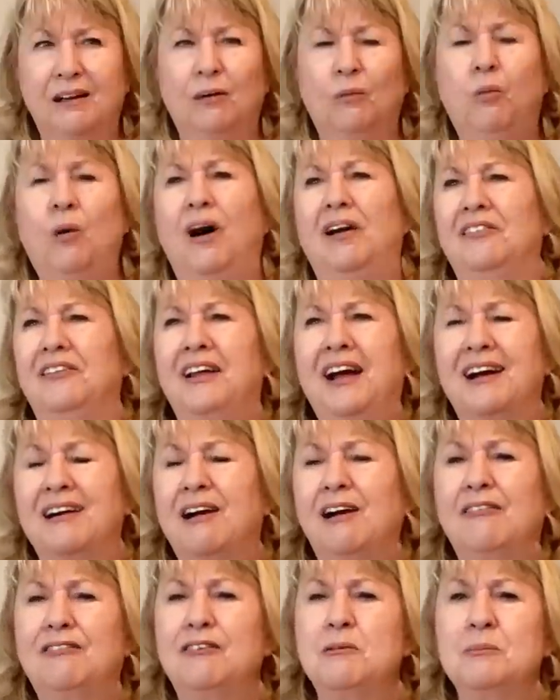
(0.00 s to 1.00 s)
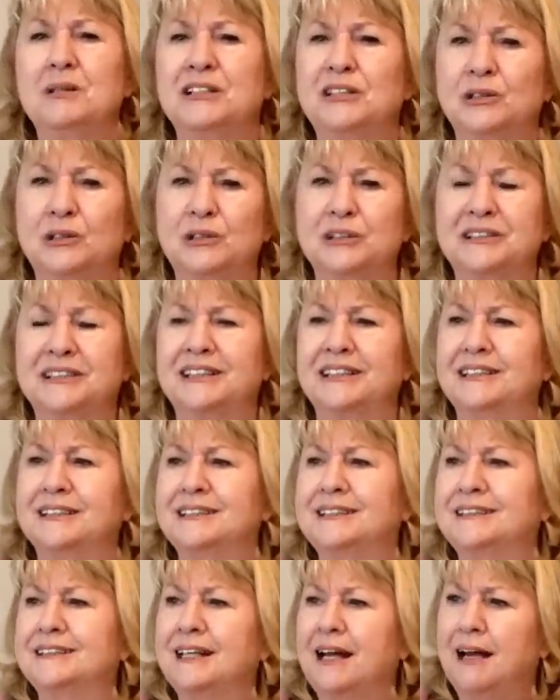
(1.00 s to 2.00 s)
one that I got for my
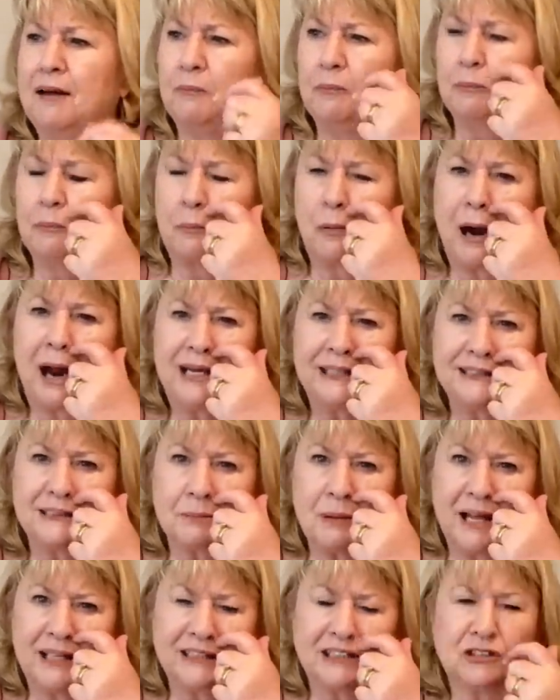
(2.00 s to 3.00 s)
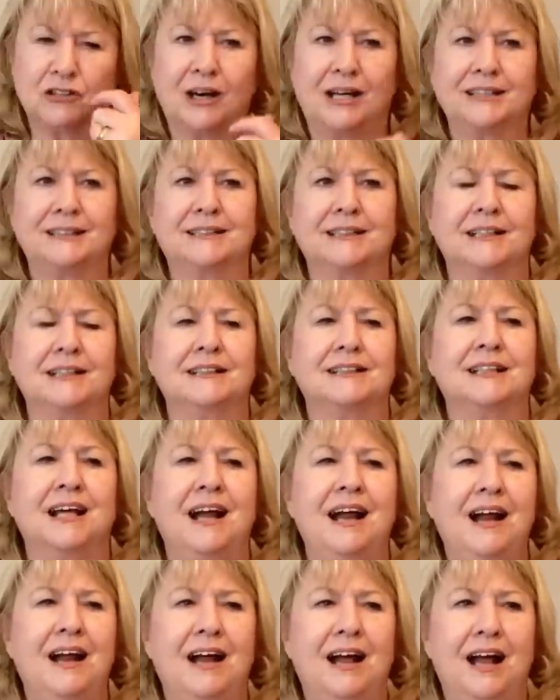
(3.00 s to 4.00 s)
daughter's bridesmaids dresses,
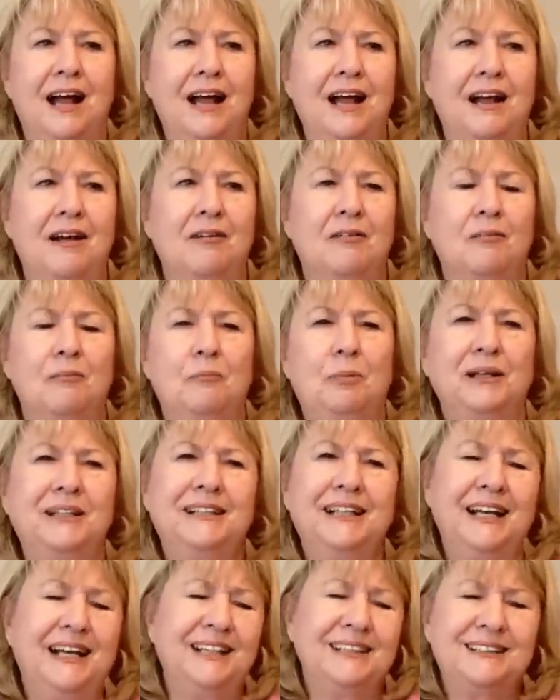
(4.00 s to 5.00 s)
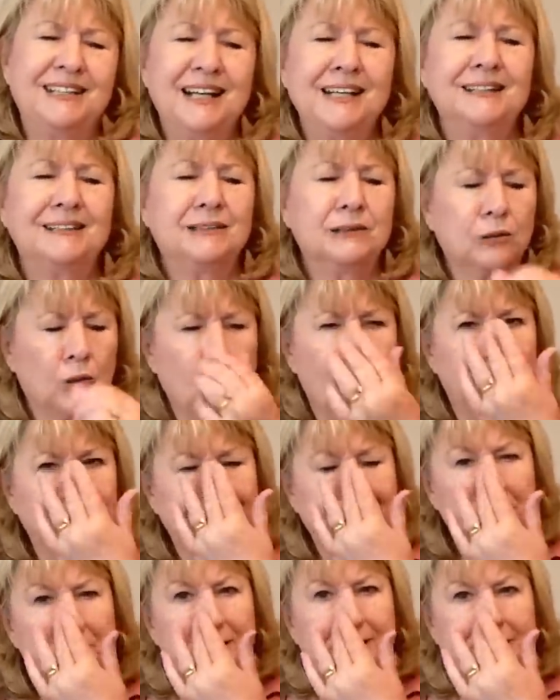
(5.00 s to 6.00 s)
but it takes up
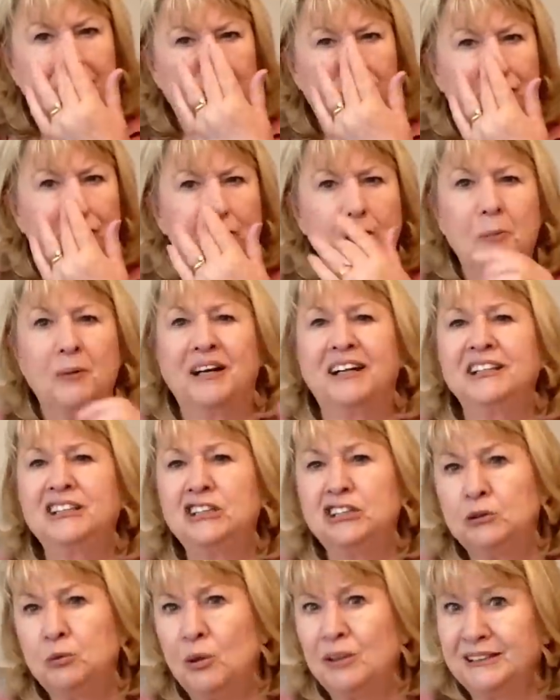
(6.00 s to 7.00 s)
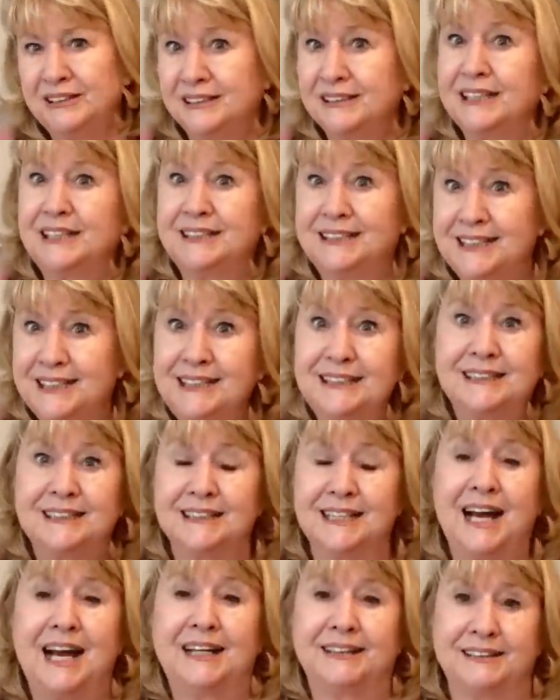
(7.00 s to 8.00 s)
quite a bit of room and I just wanted a
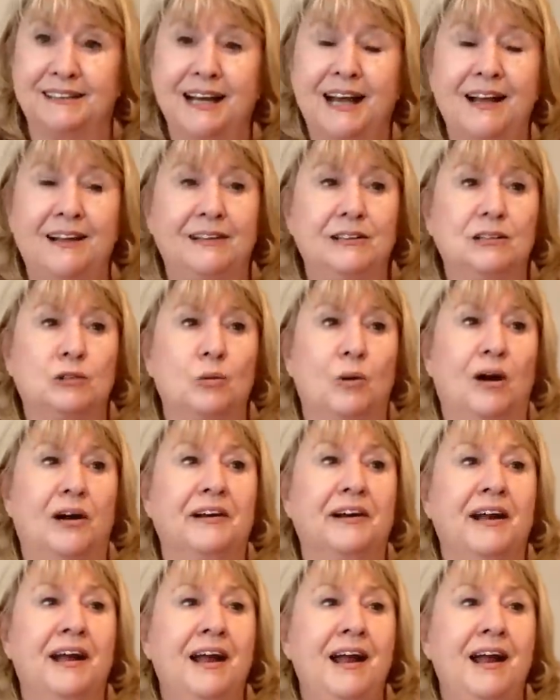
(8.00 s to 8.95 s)
decent handheld one.